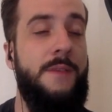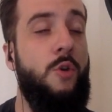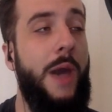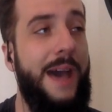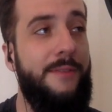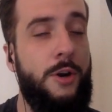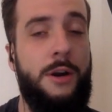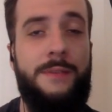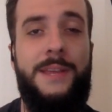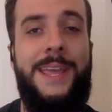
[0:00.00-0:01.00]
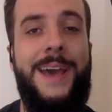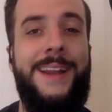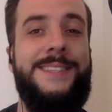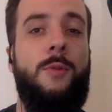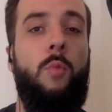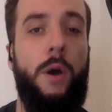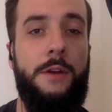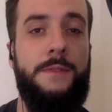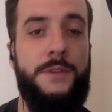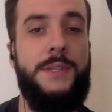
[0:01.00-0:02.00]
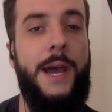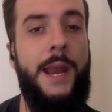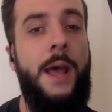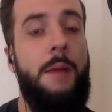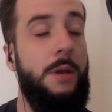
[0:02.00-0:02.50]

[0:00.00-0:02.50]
If you haven't heard of it yet, it's a wonderful site.